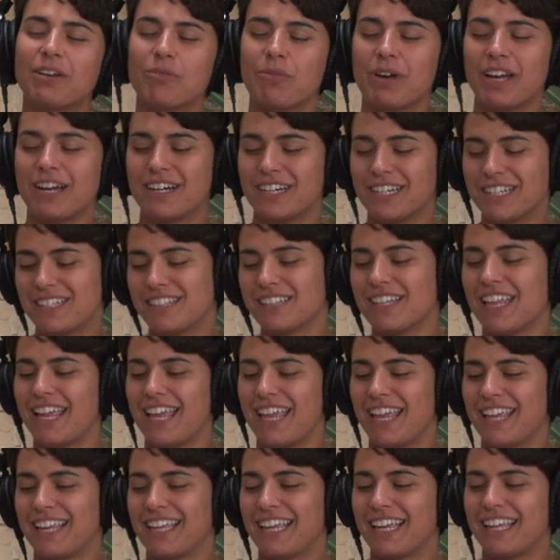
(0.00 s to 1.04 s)
where
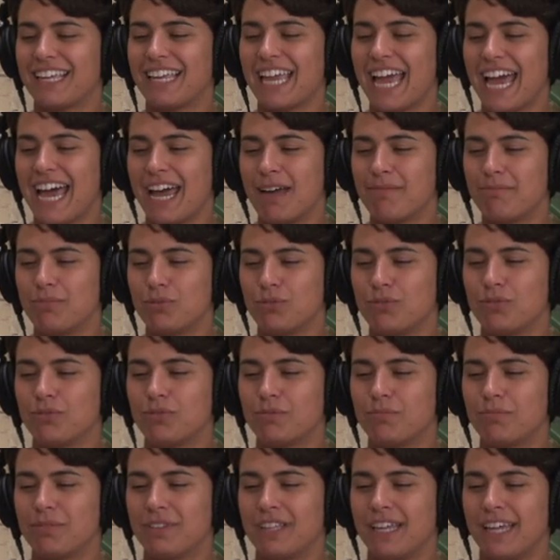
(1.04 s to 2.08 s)
it's like cat
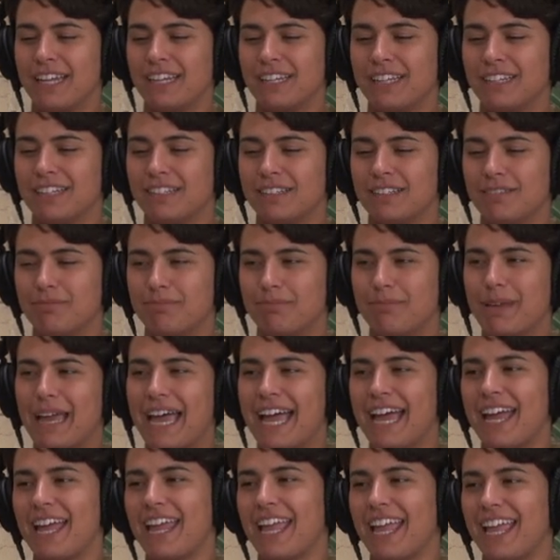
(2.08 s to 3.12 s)
poop that a
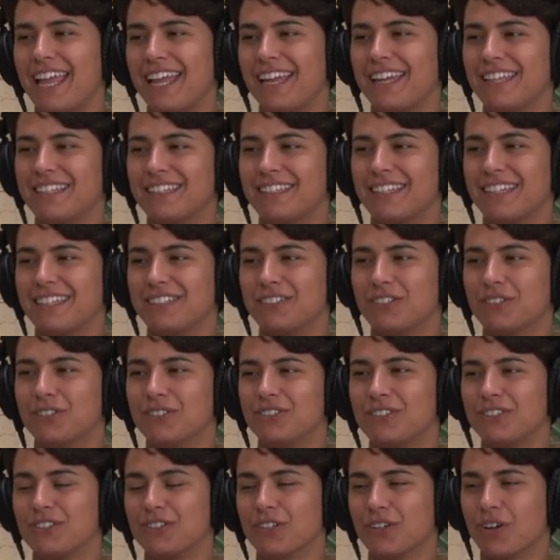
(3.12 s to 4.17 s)
bat ate that
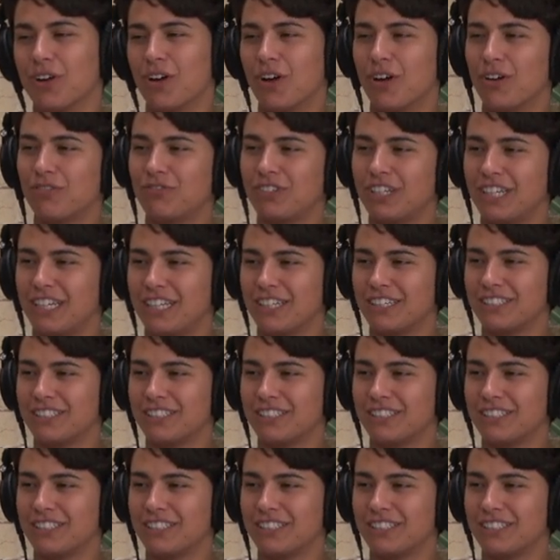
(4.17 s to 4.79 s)
turns into coffee?